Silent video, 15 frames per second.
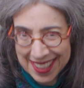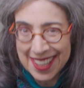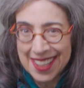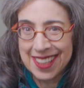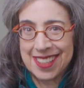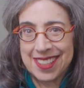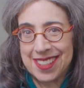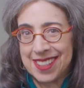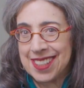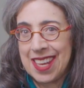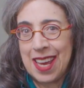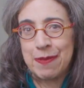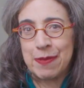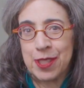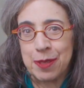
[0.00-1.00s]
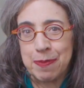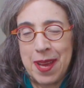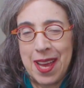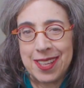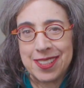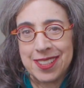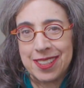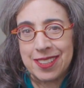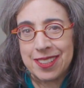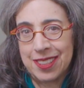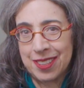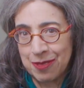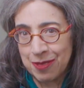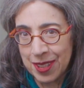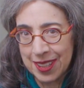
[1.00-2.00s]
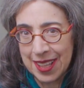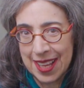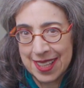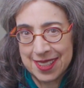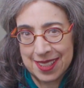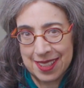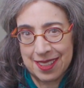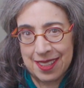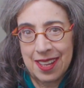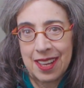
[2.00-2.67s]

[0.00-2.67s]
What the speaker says: because the time just passed and you didn't realize it.